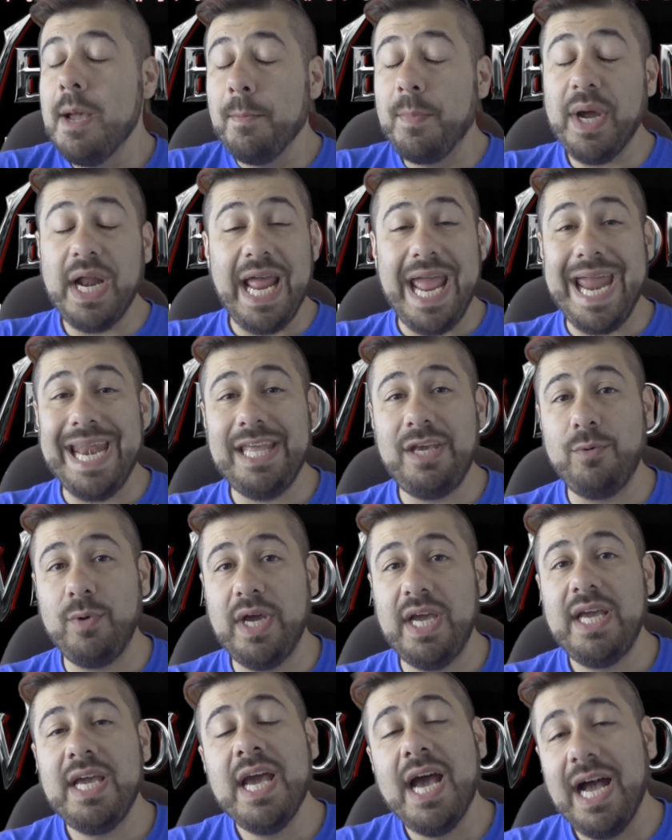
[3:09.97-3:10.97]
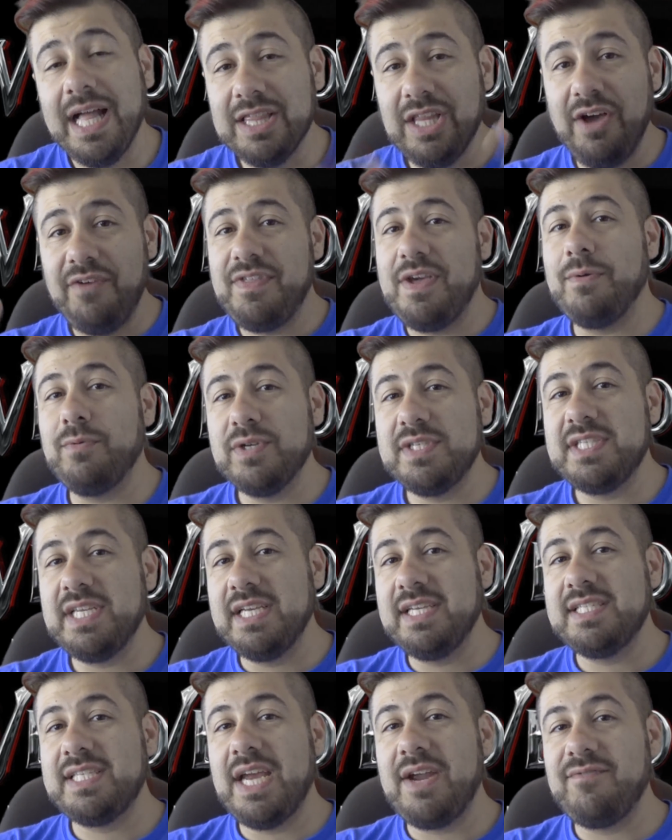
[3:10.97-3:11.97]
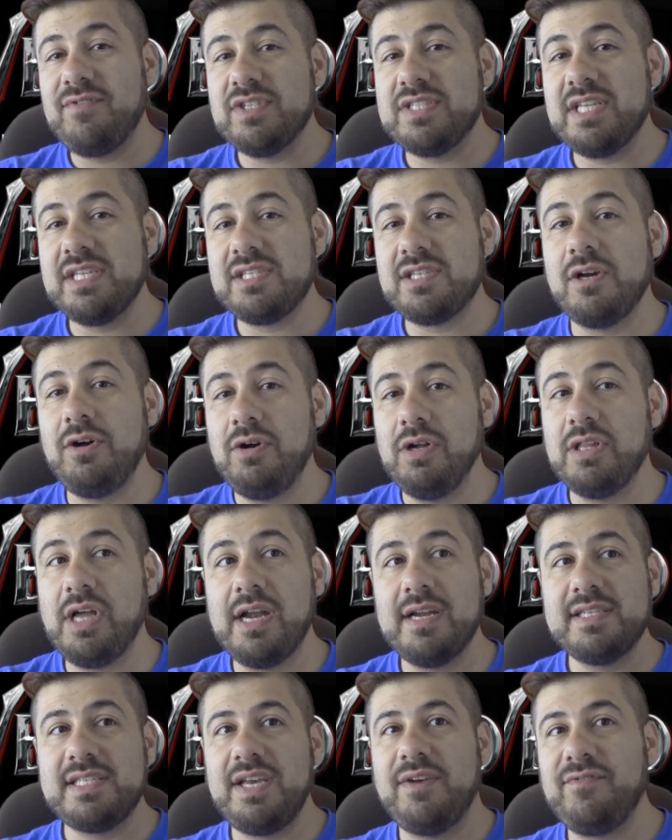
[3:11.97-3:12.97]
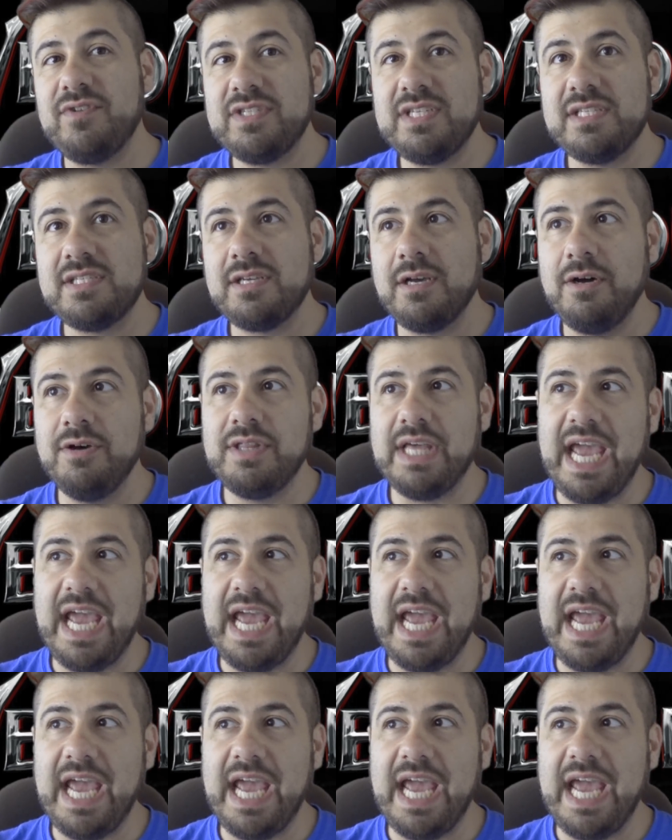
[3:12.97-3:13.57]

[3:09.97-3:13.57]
But anyway, I love that we're seeing San Francisco, a lot of San Francisco.